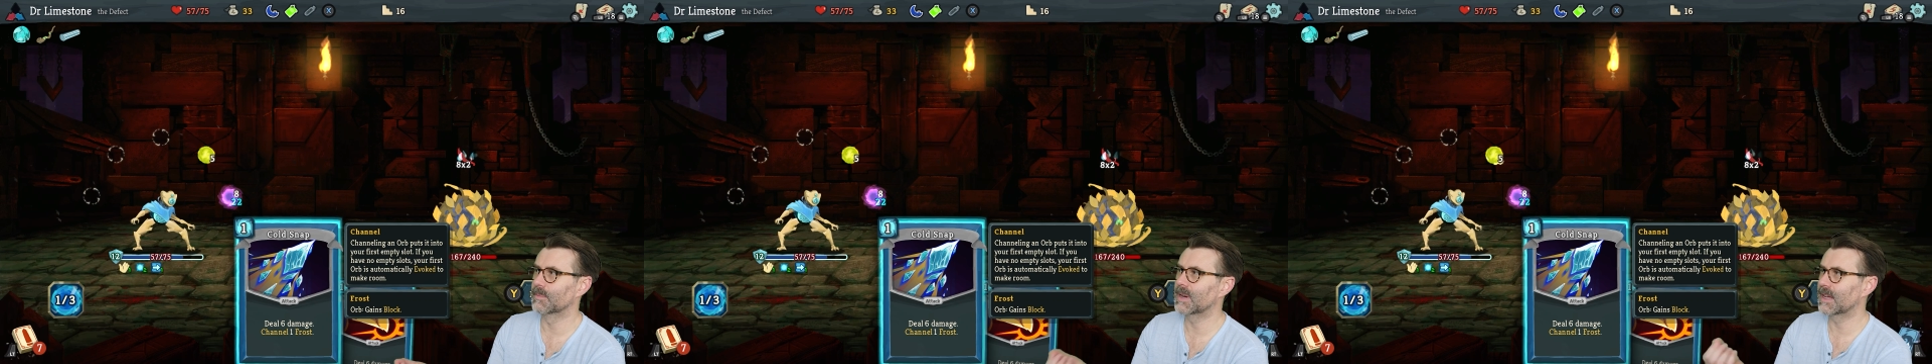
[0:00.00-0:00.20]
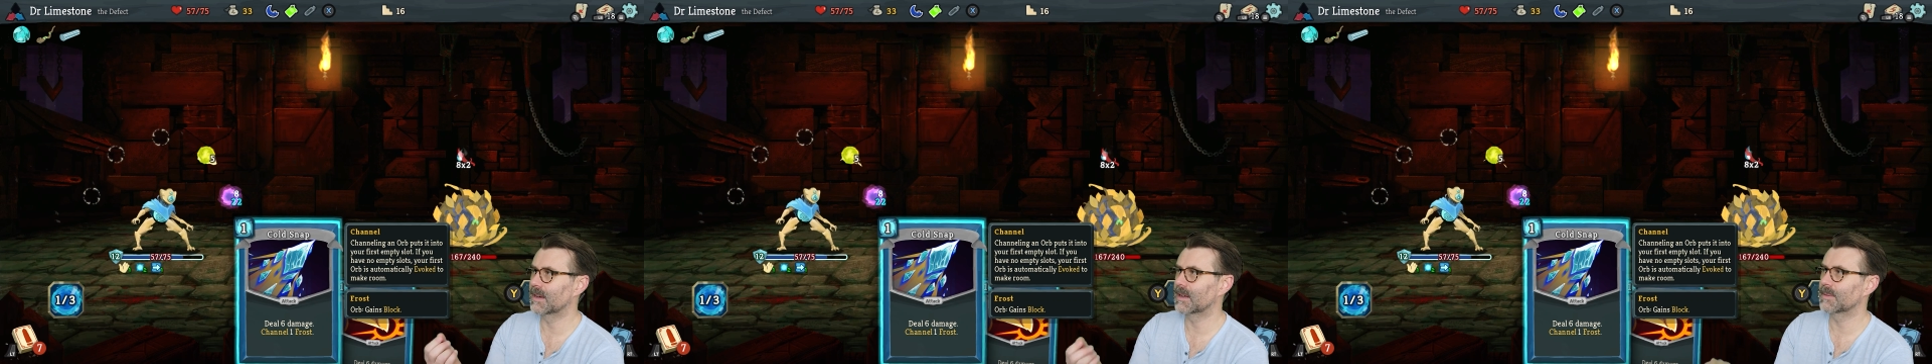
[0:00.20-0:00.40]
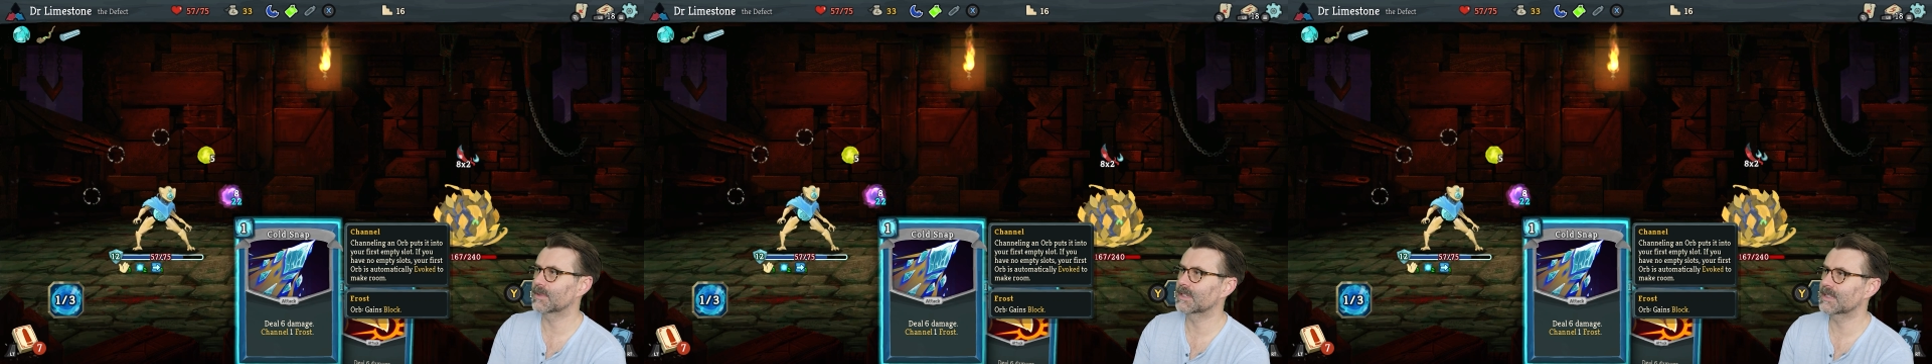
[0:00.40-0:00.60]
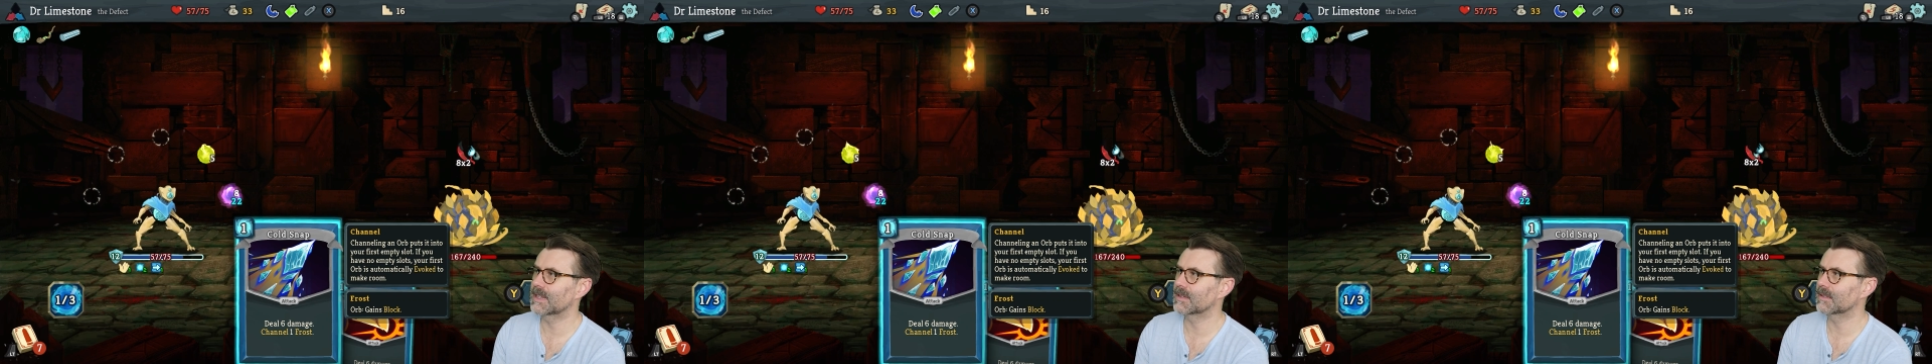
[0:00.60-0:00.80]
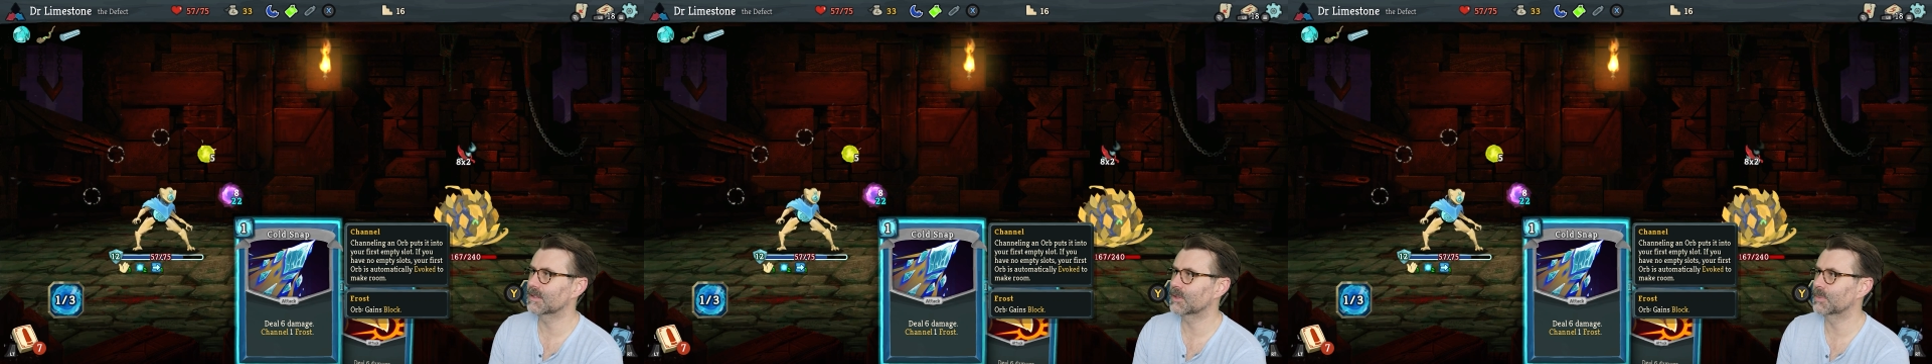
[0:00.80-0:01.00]
But I'm going to
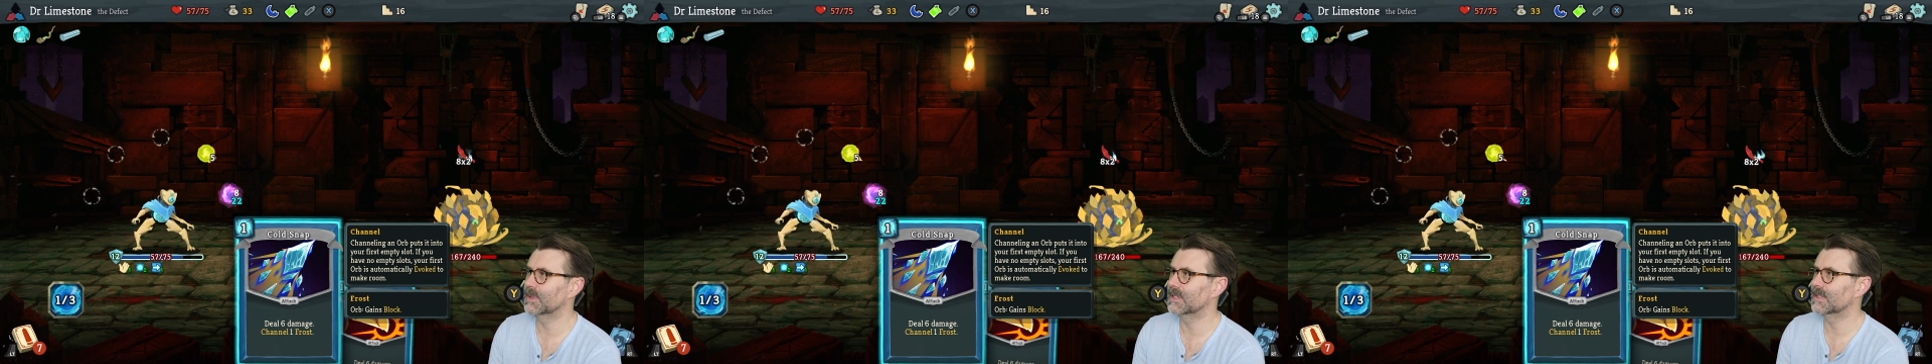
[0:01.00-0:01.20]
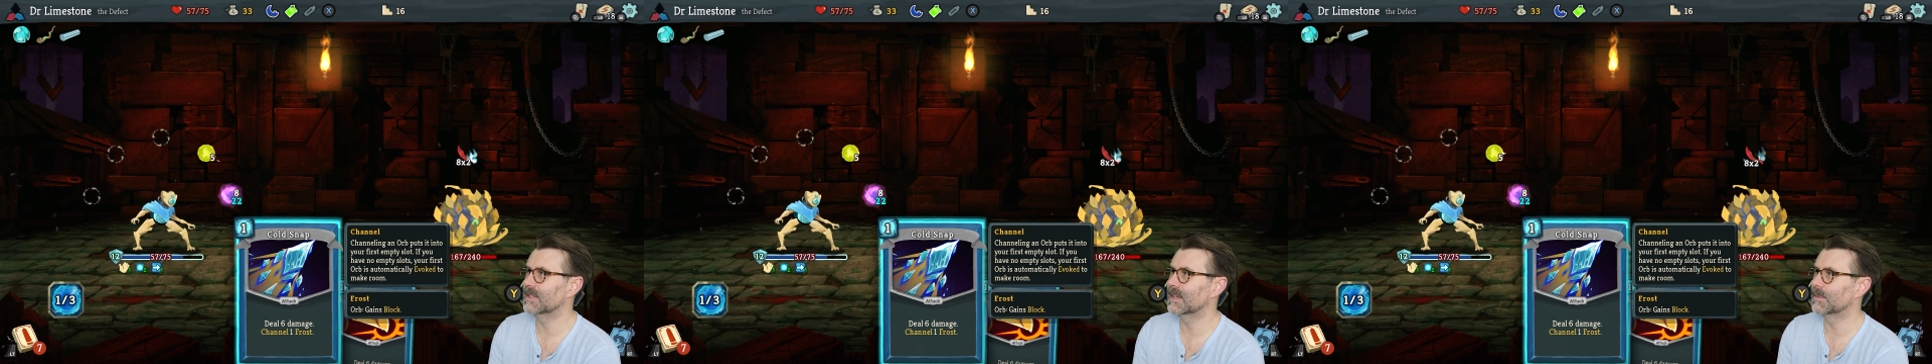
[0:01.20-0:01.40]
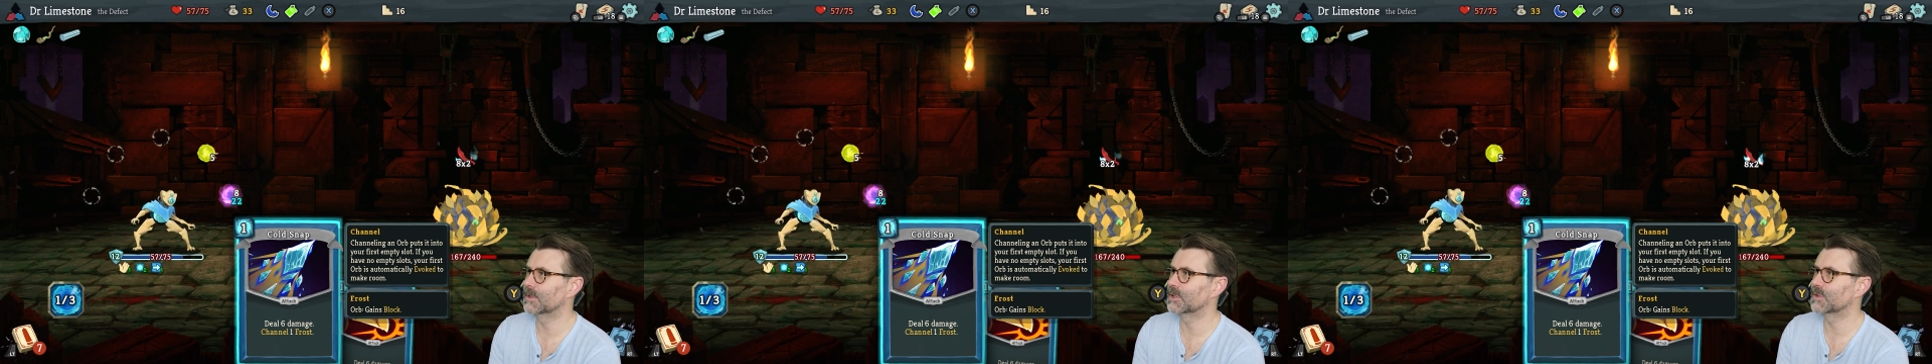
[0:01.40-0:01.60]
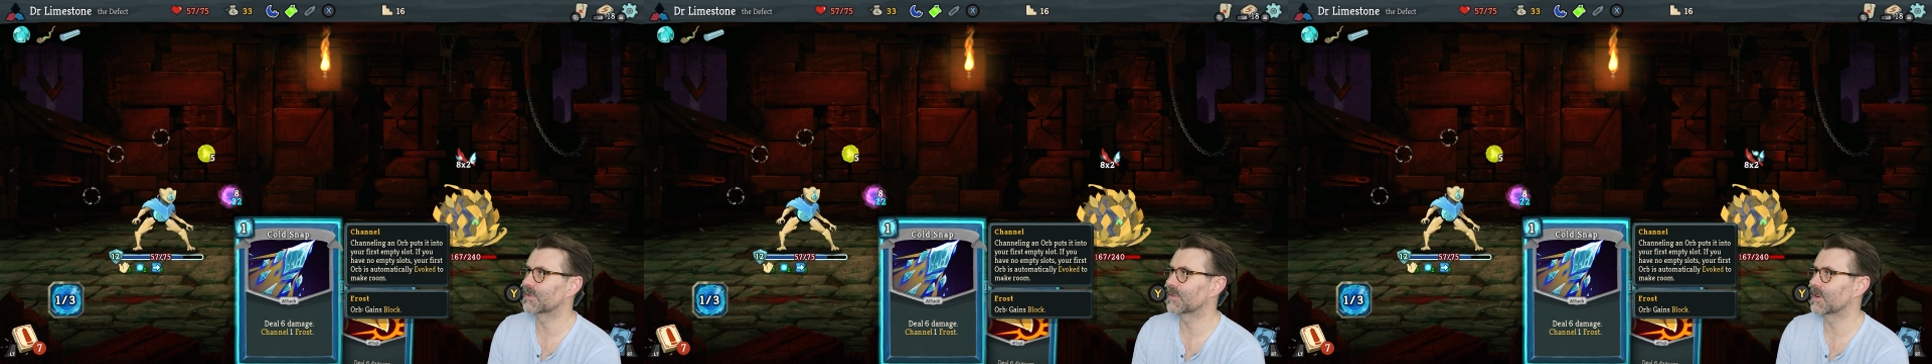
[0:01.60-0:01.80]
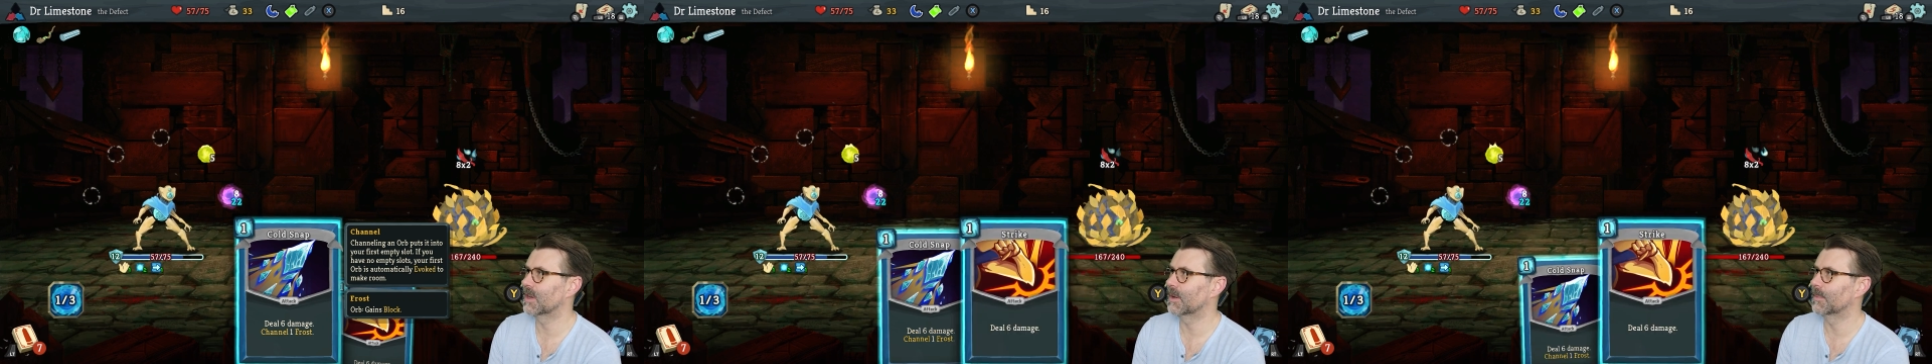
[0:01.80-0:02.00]
take a little bit of damage
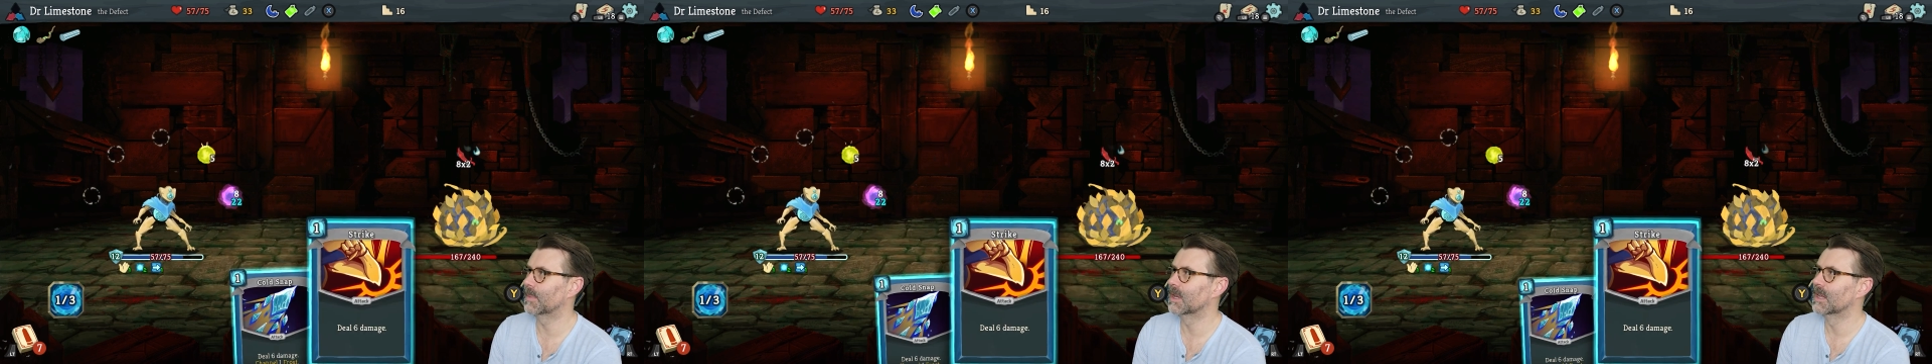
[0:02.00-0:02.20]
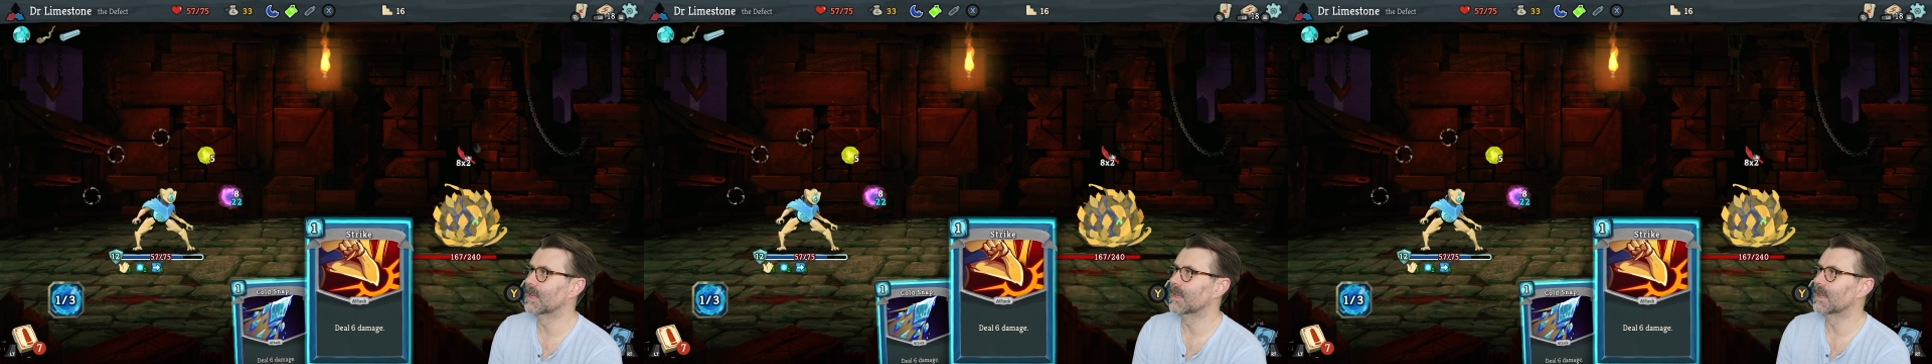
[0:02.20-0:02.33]
from